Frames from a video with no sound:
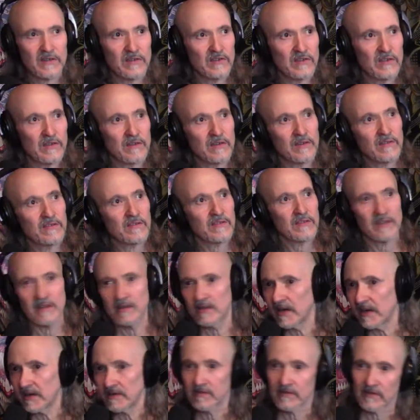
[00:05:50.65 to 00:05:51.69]
as you can see,
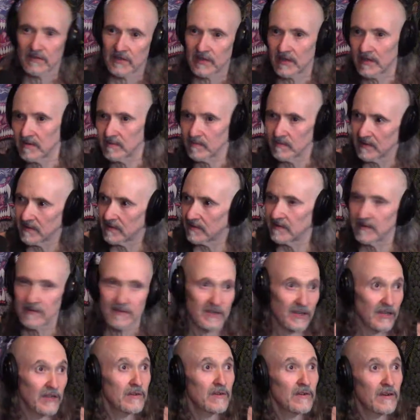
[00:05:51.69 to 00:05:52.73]
ladies and gentlemen, on
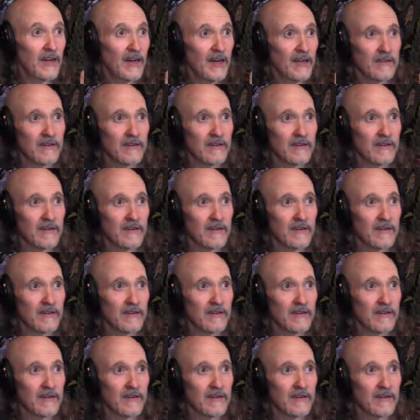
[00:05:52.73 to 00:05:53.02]
the internet.